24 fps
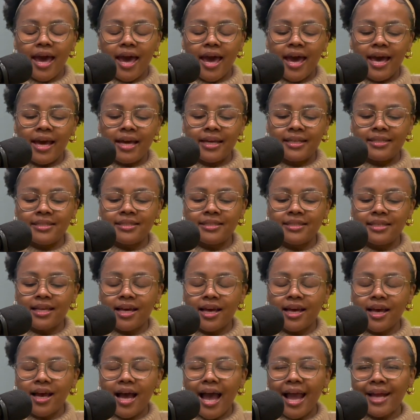and
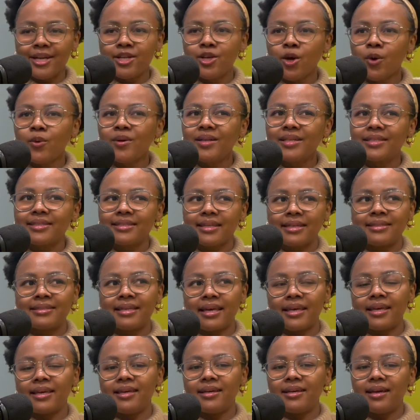I noticed it's
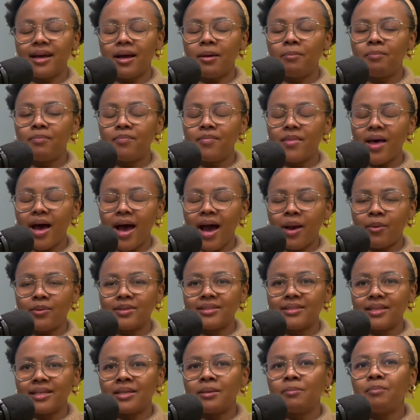like I
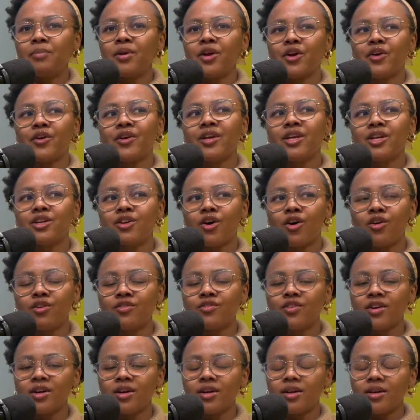was in a period of